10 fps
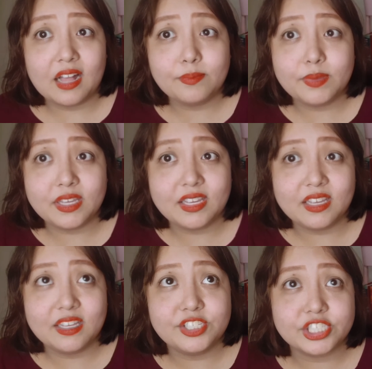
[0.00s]

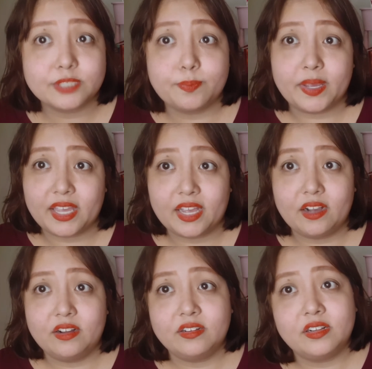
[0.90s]
be just picking
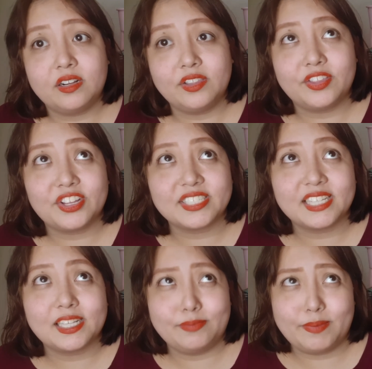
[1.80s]
another
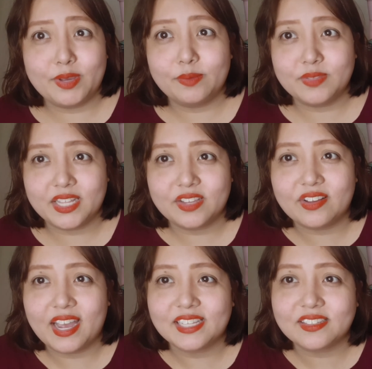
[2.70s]
set and maybe update you
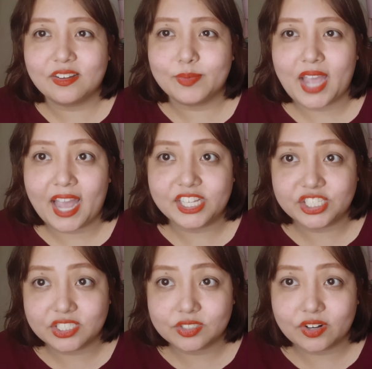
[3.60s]
guys on my
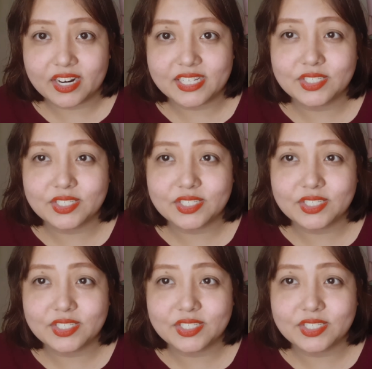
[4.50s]
IG story.